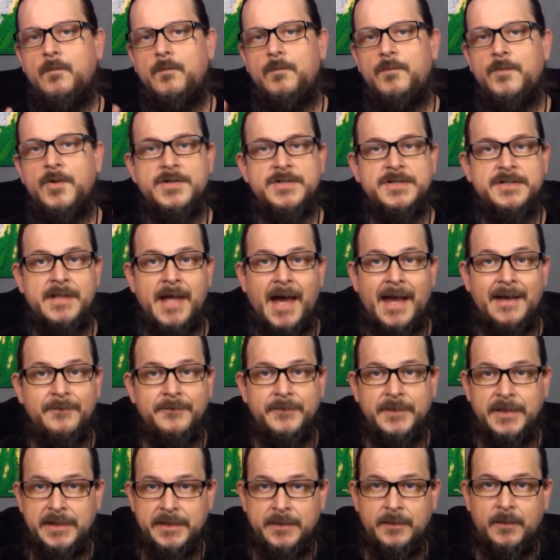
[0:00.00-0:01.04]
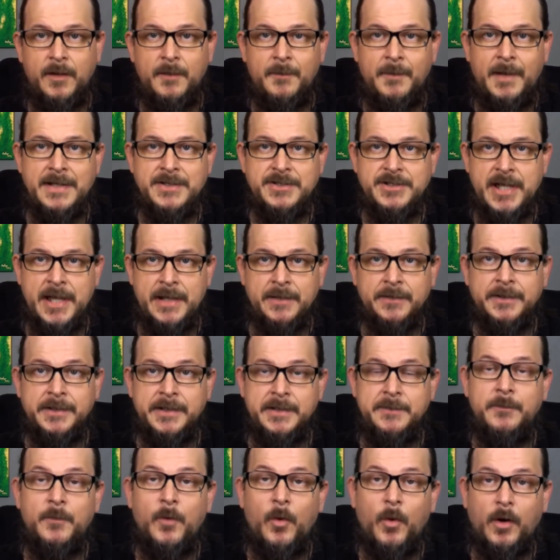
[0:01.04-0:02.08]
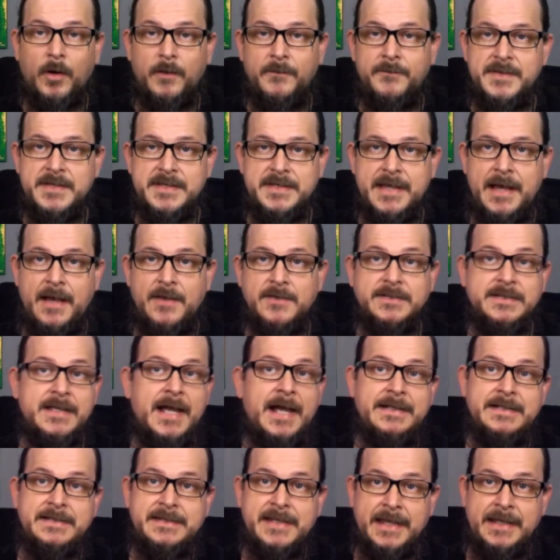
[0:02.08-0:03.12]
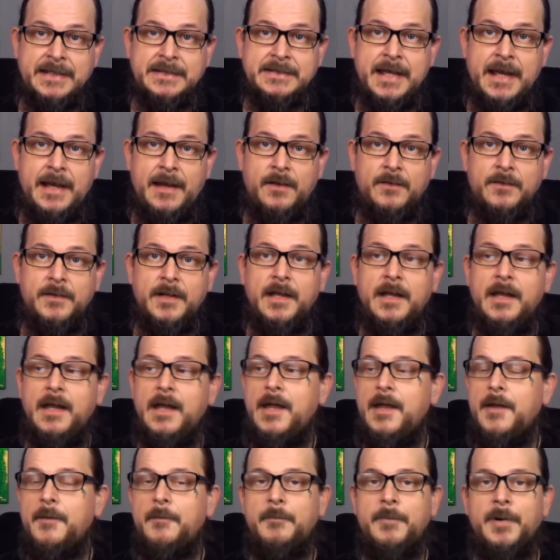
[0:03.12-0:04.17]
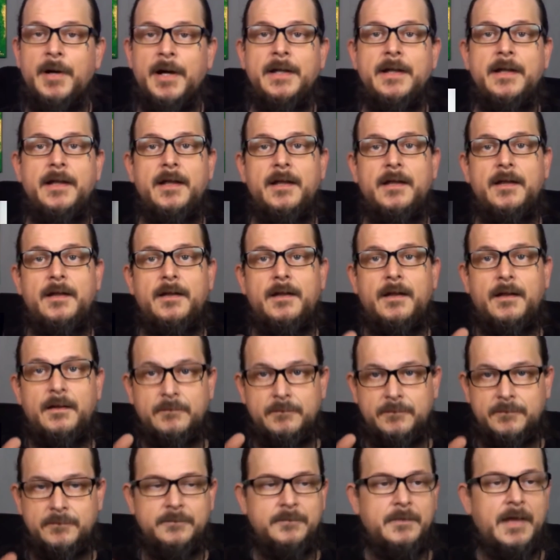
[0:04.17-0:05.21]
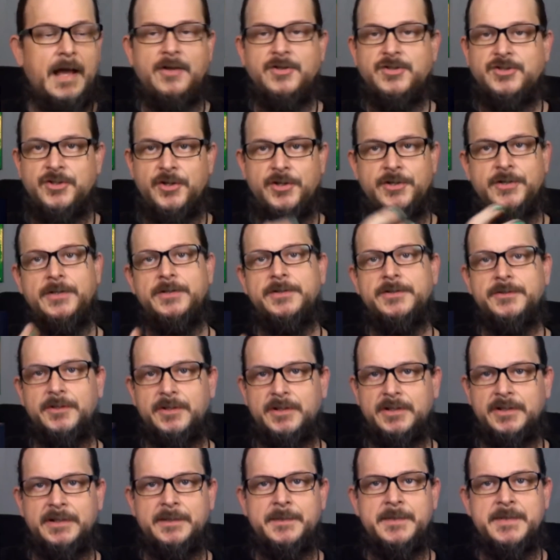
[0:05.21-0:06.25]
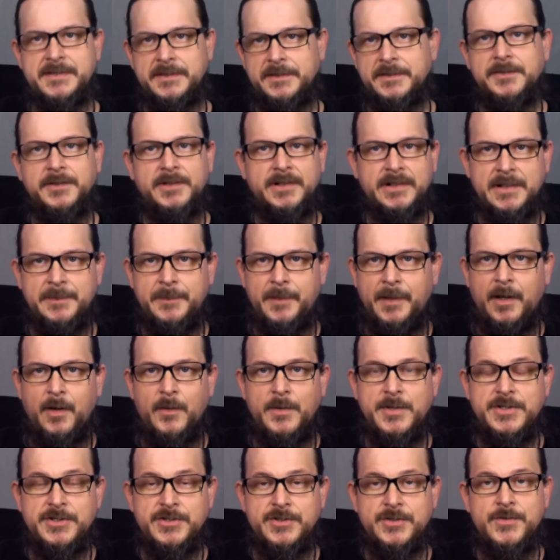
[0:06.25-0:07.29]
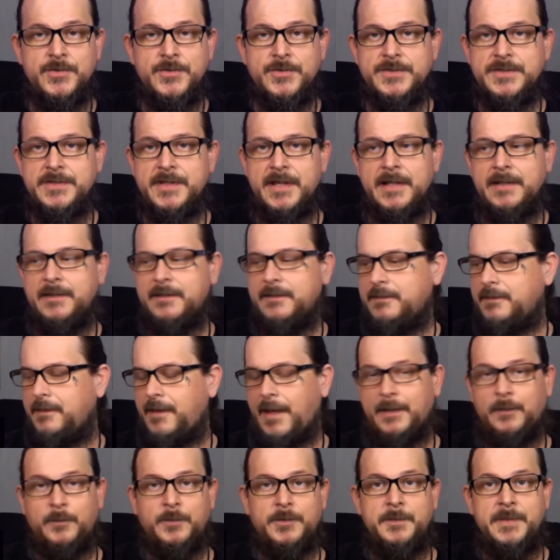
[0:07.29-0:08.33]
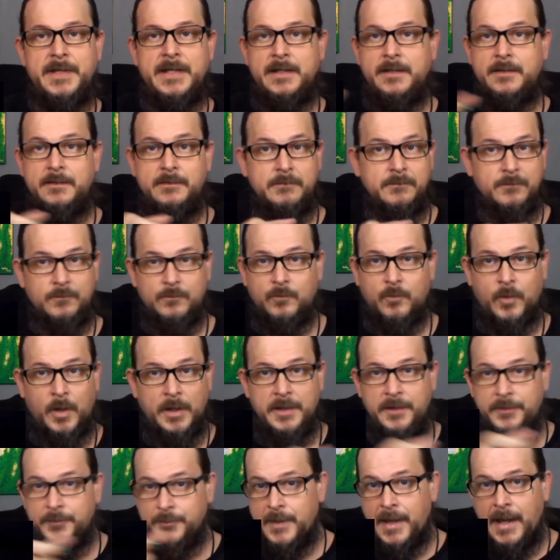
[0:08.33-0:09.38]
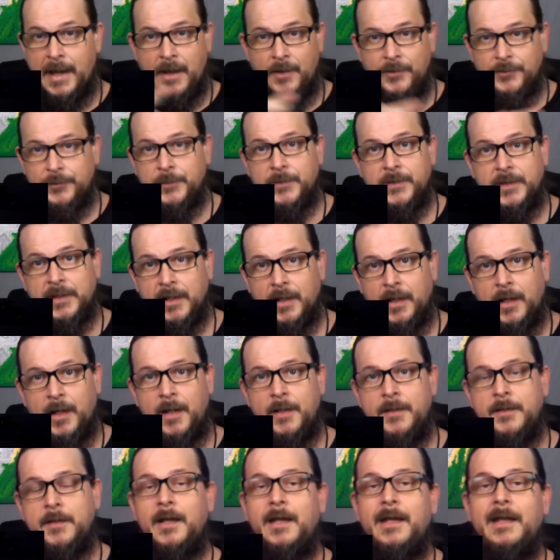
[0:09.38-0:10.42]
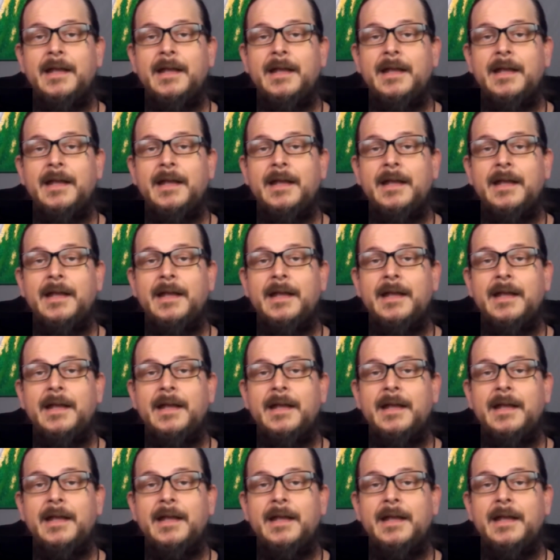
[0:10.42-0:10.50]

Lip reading: There's not a video on my channel anymore of this house, that I had to take it down, but I'll show you a little clip. It's a little clip I always use that, like with me running through the house with a gun.